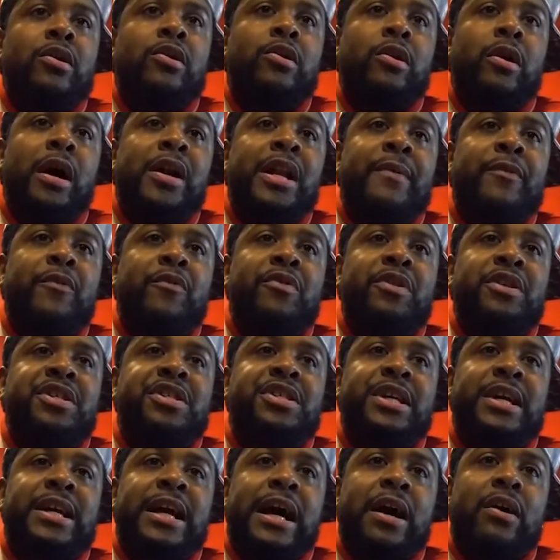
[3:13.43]
I never really
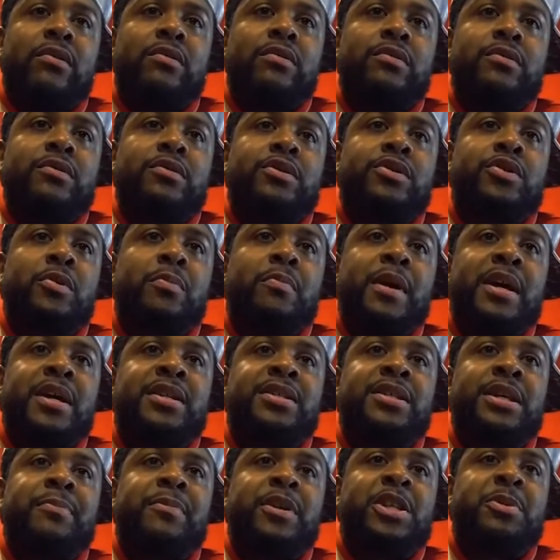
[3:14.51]
set out to make
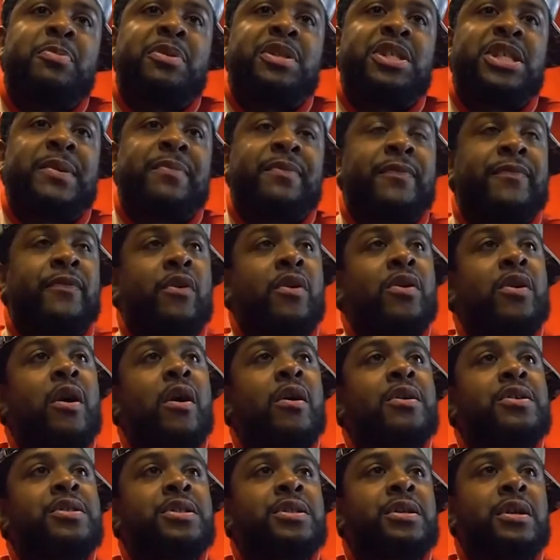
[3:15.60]
something specific for an
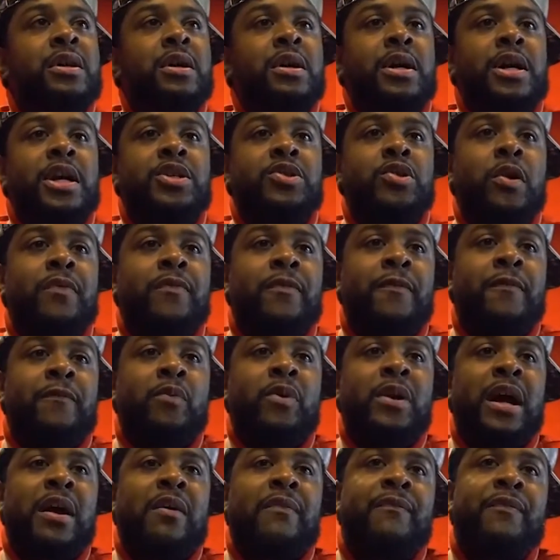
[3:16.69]
artist. It's off of
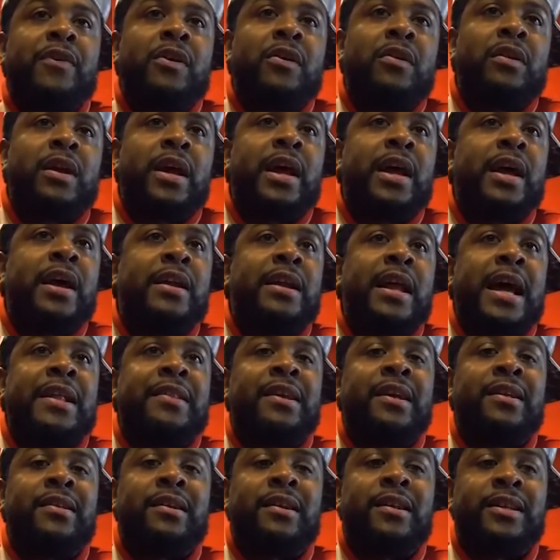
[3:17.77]
what I feel, and at the
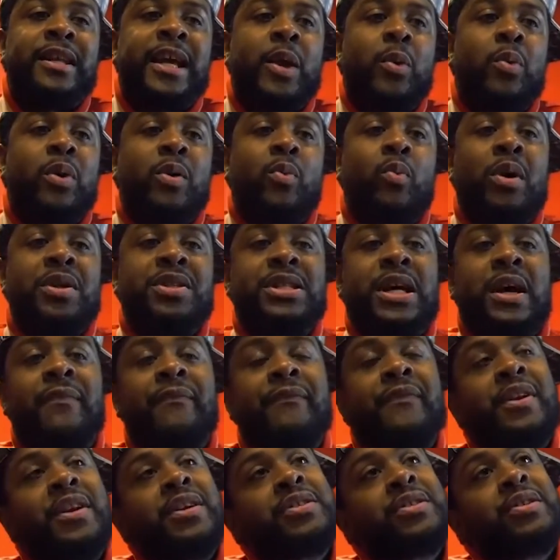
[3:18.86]
end of the day, once I
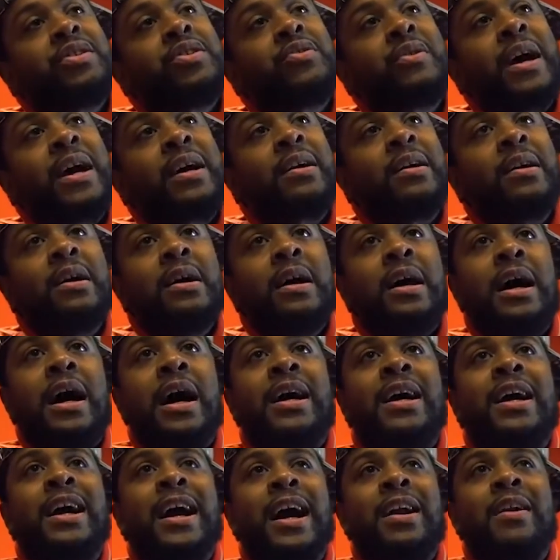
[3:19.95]
finish the track, I
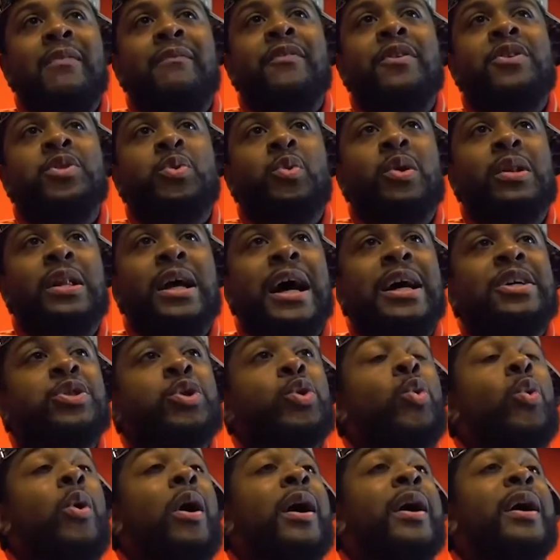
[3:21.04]
can kind of visualize
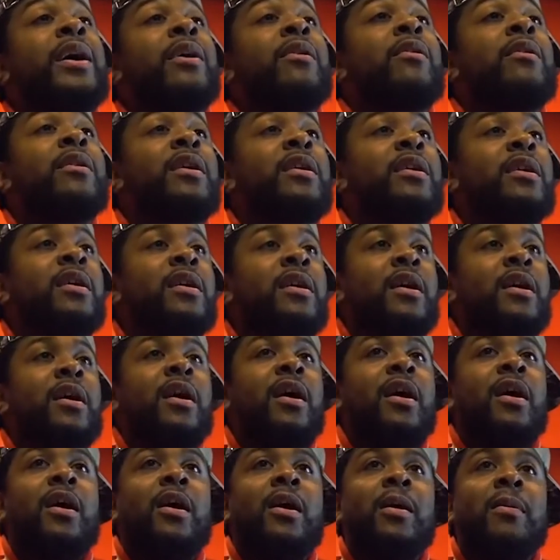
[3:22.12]
who I hear on it.
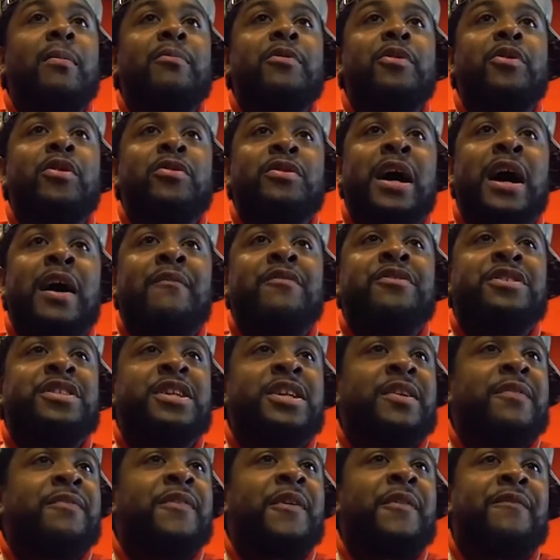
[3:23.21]

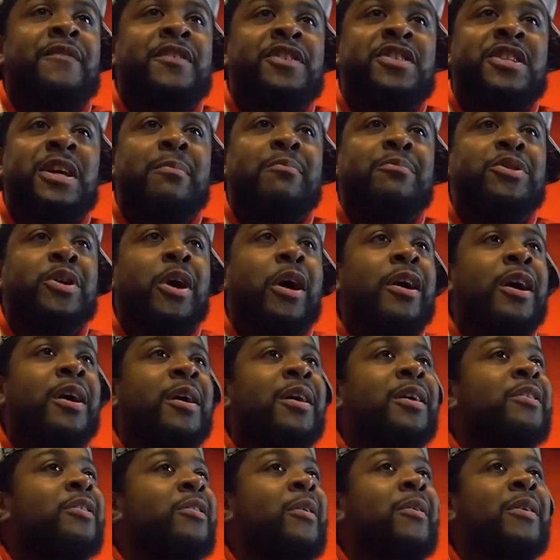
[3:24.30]
Obviously, if it's something dark,
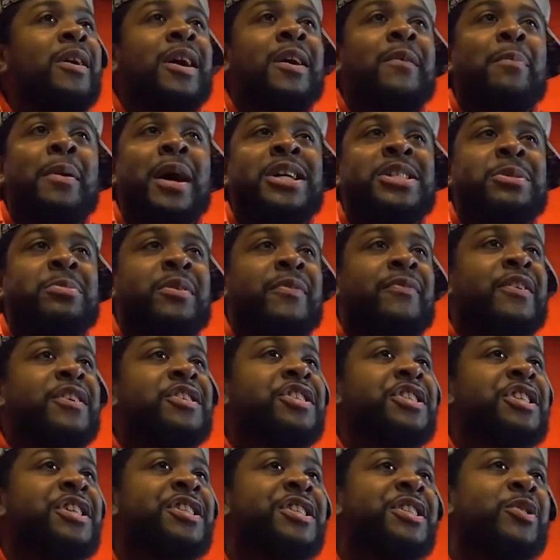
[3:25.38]
it can possibly fit
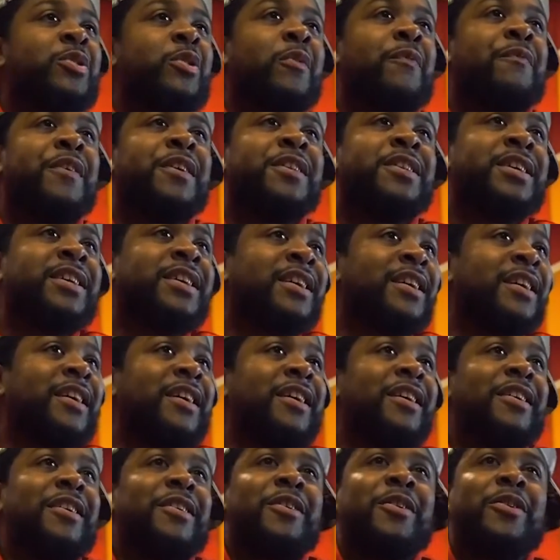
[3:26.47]
Jeezy or 50.
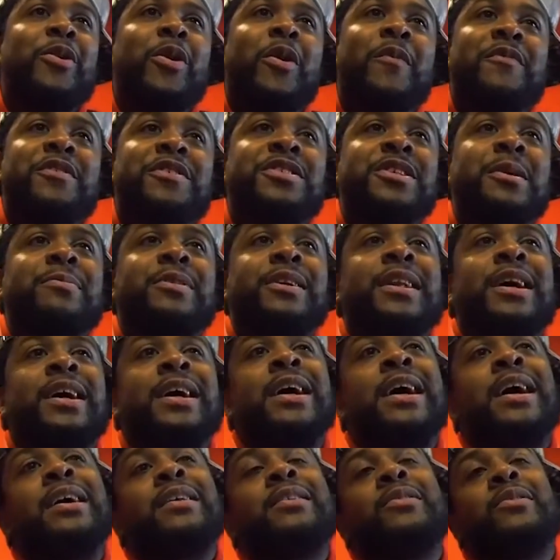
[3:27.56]
If it's something that
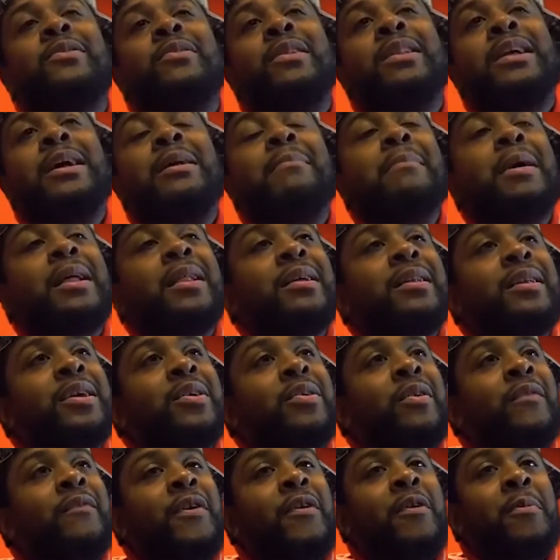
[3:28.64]
got, a lot of melody
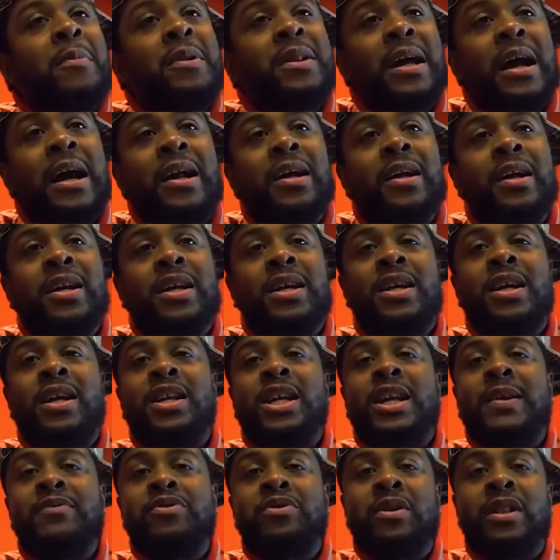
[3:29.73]
or very melodic and
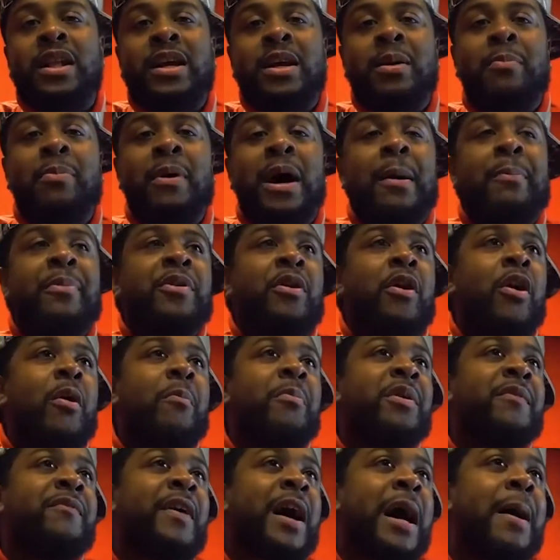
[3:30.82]
gives you like a pop and
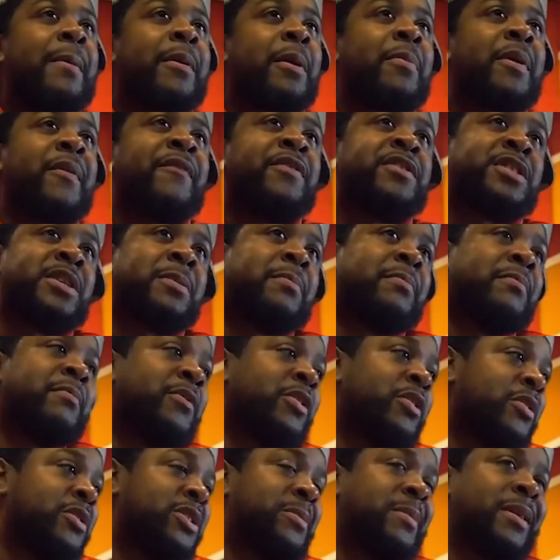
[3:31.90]
R&B vibe, it could be for
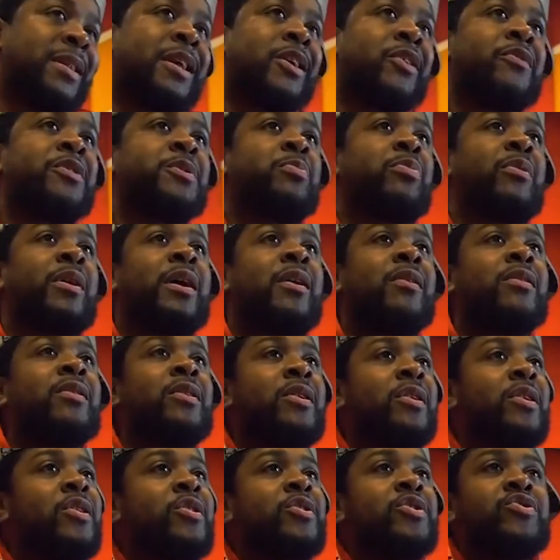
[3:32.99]
somebody like Chris Brown,
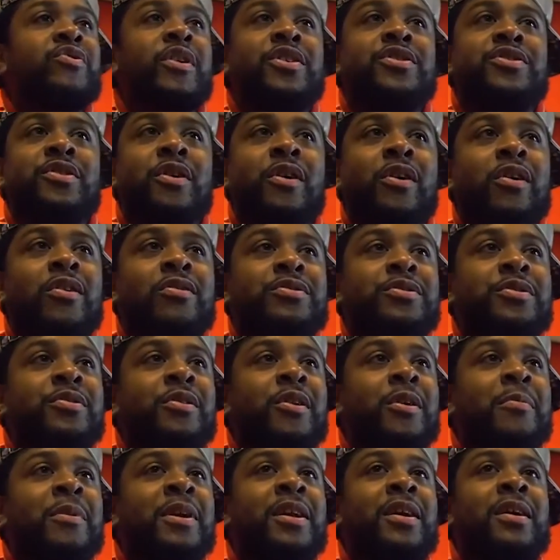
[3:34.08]
Trey Songz, you know
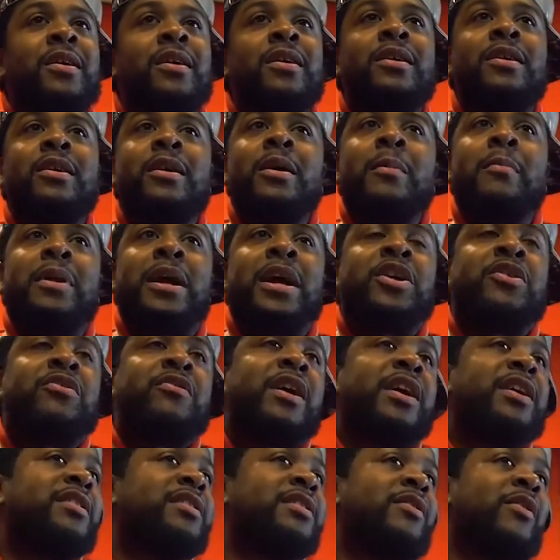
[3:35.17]
what I mean? But I
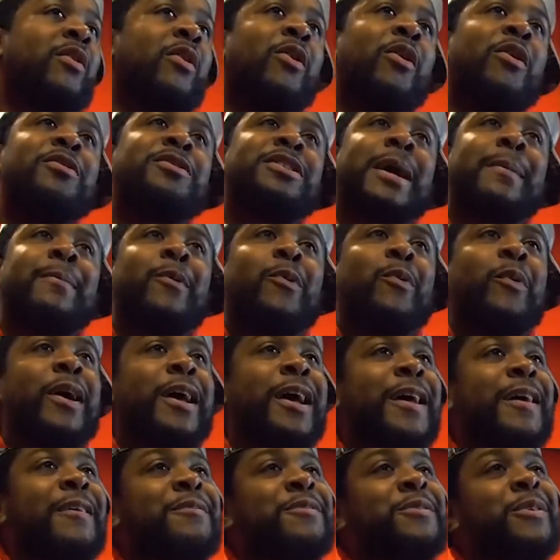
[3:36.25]
create all type of
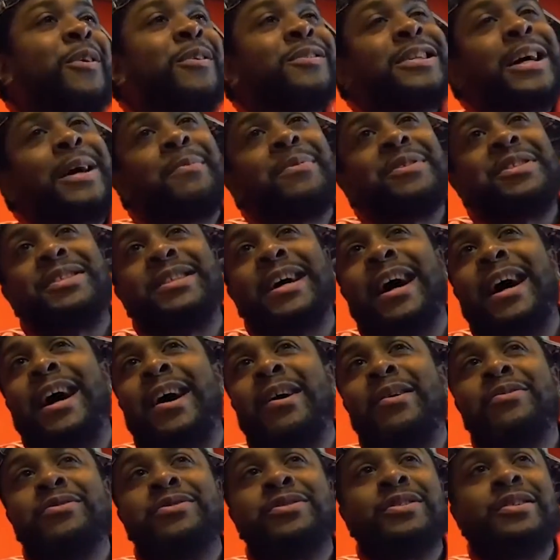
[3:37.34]
waves, all type of
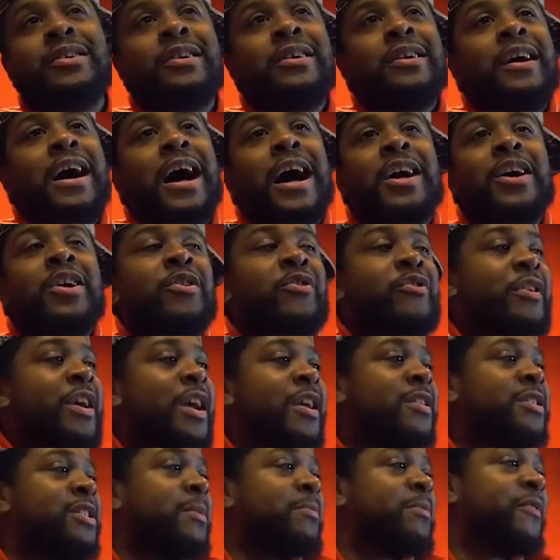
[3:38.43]
styles. I can
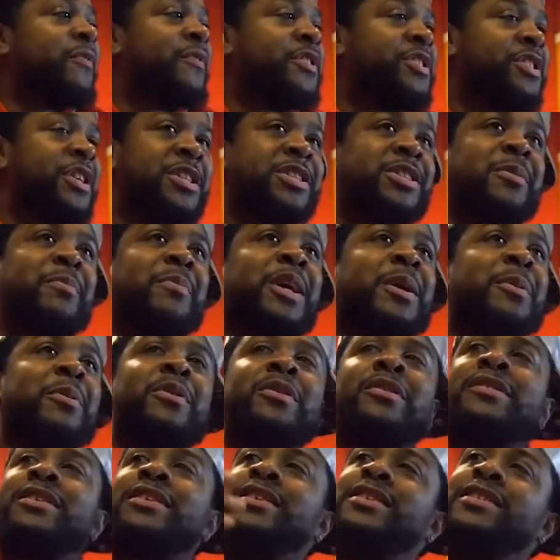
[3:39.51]
create something for Justin
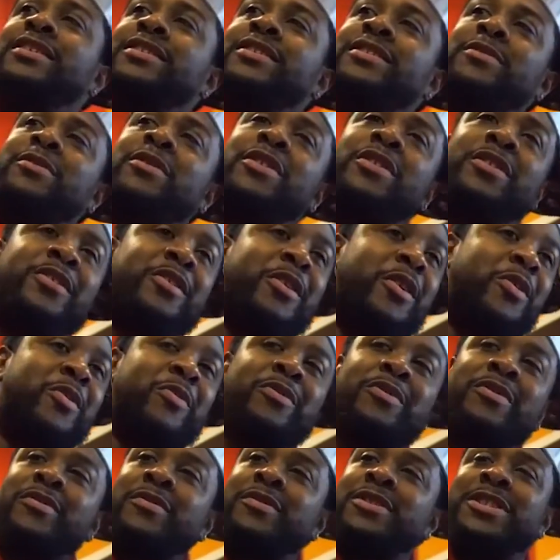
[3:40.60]
Bieber,
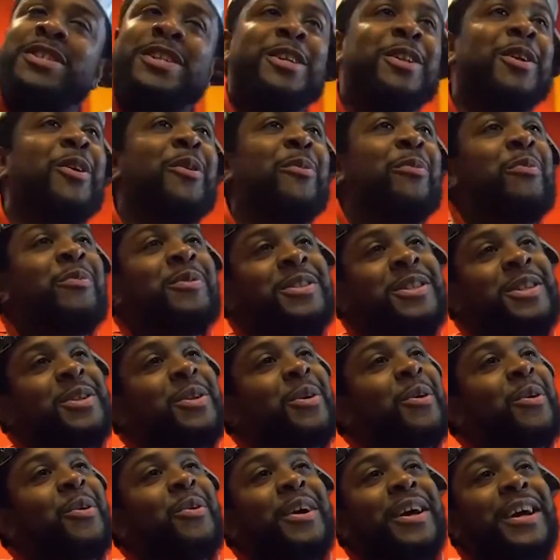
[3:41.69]

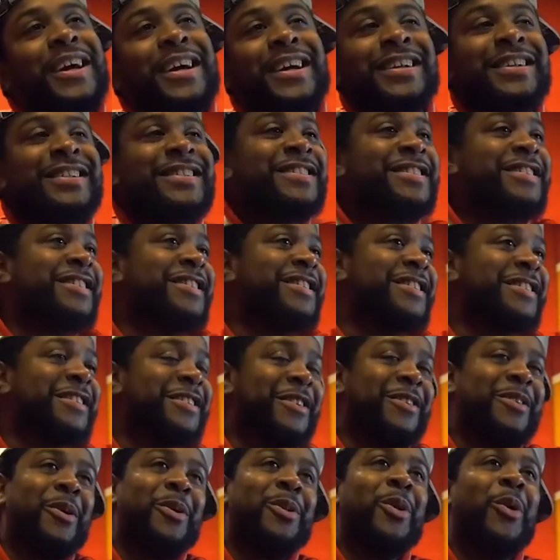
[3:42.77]
CeeLo Green,
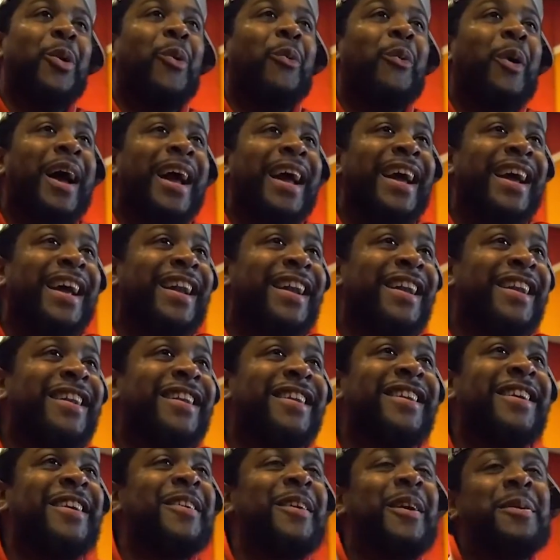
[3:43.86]
Lil Wayne,
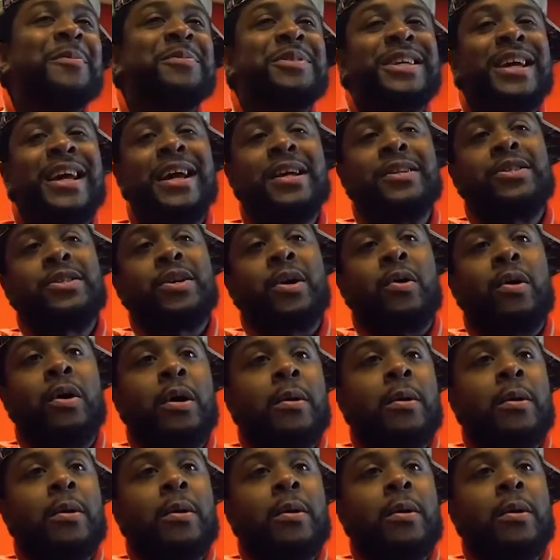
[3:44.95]
you know what I'm saying? So,